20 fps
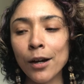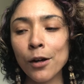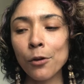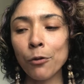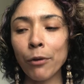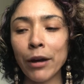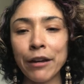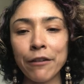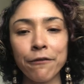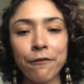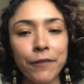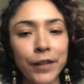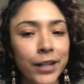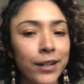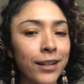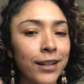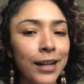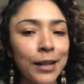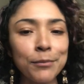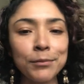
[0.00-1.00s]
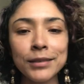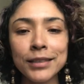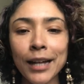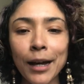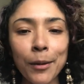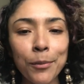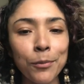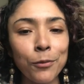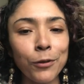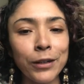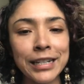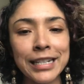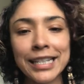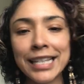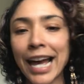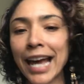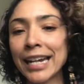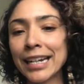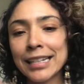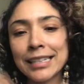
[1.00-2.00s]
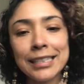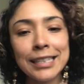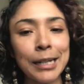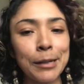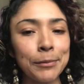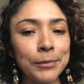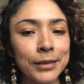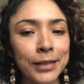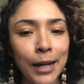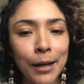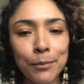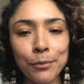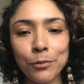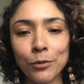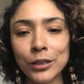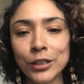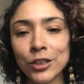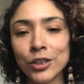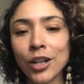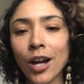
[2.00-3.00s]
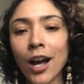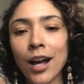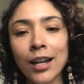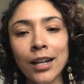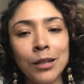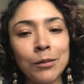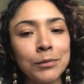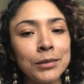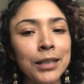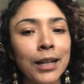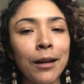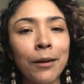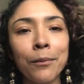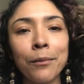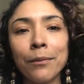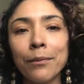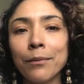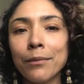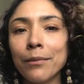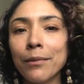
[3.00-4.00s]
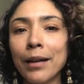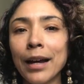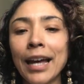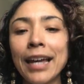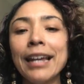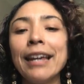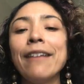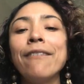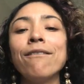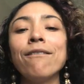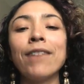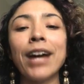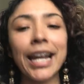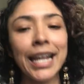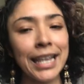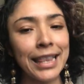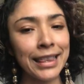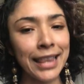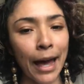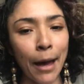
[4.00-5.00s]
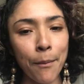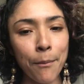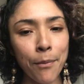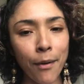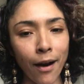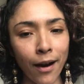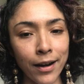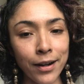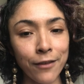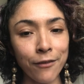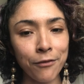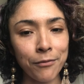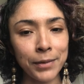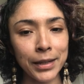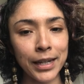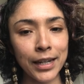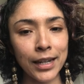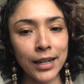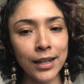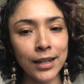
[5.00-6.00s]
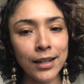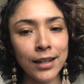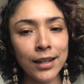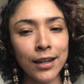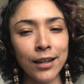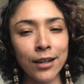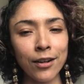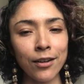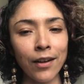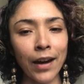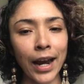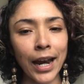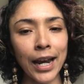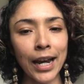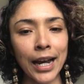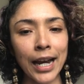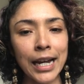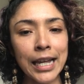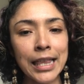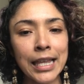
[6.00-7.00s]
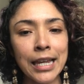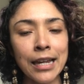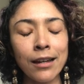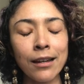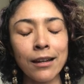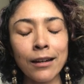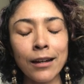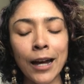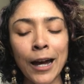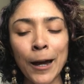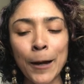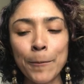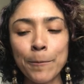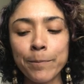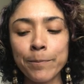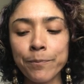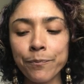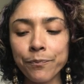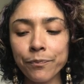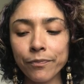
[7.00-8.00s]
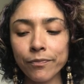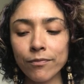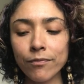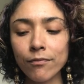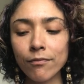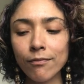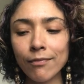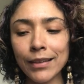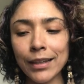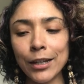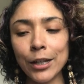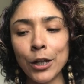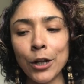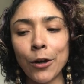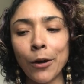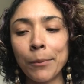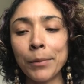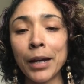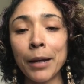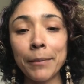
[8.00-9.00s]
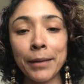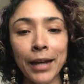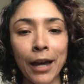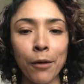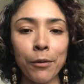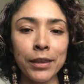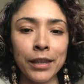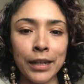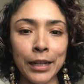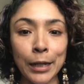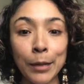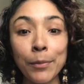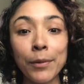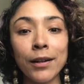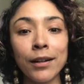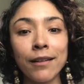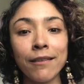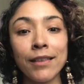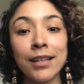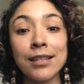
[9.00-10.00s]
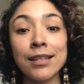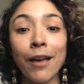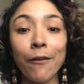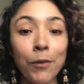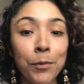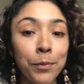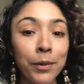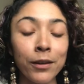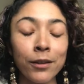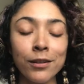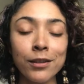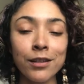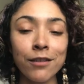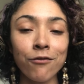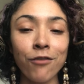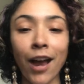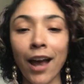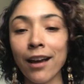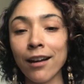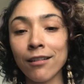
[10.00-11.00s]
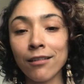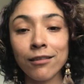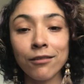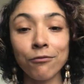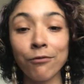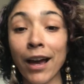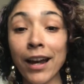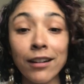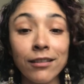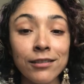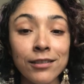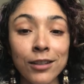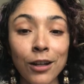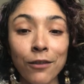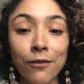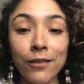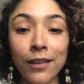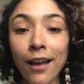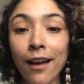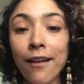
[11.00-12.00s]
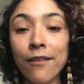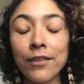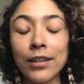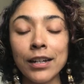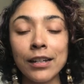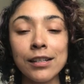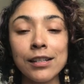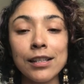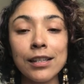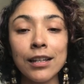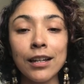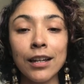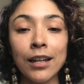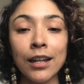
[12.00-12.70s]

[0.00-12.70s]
When fear comes up, when sadness comes up, when shock comes up, I invite that part of me, right? I think, I'm coming out with an ebook of the 7 pillars of radical self-love, and it's